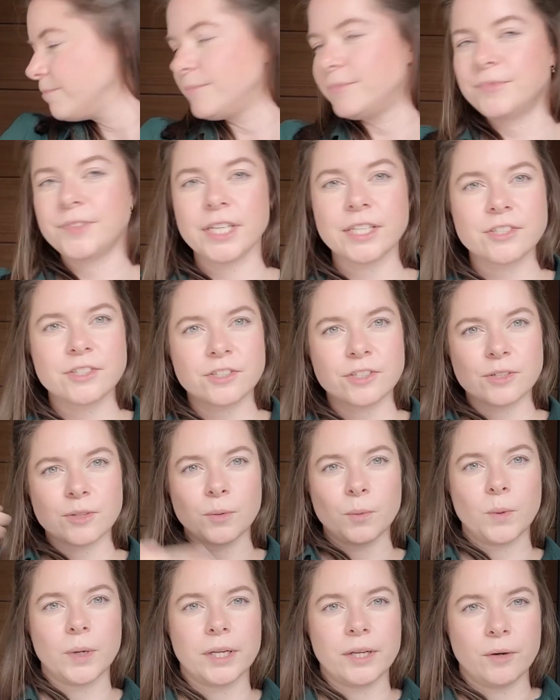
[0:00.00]
that's
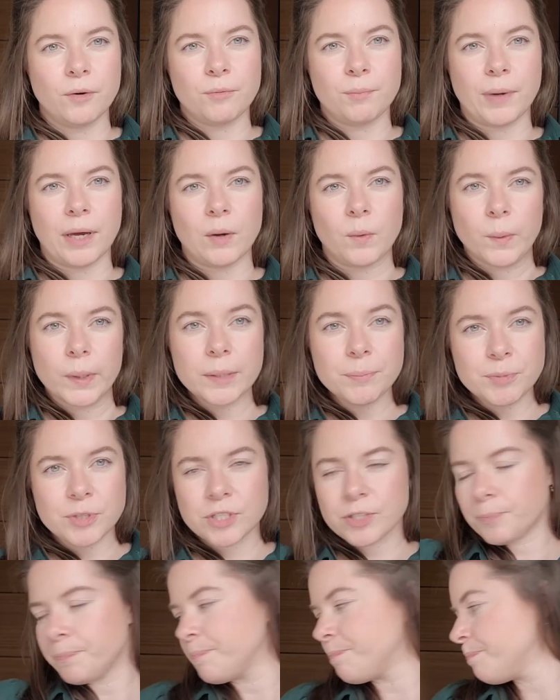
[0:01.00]
one of my
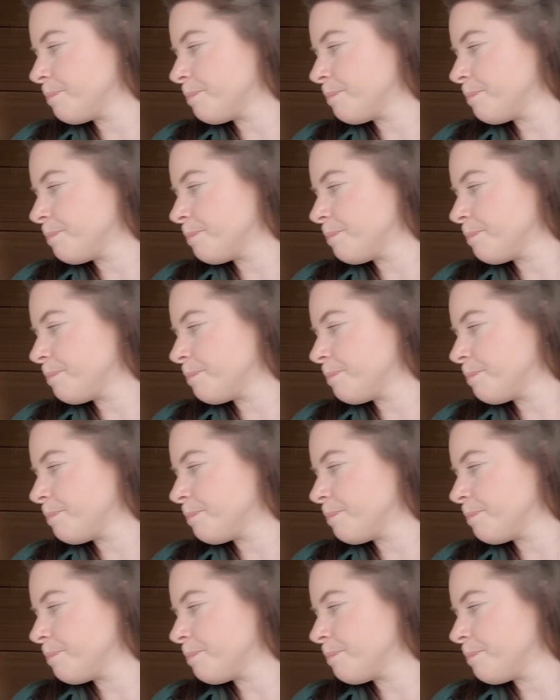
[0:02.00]
whips.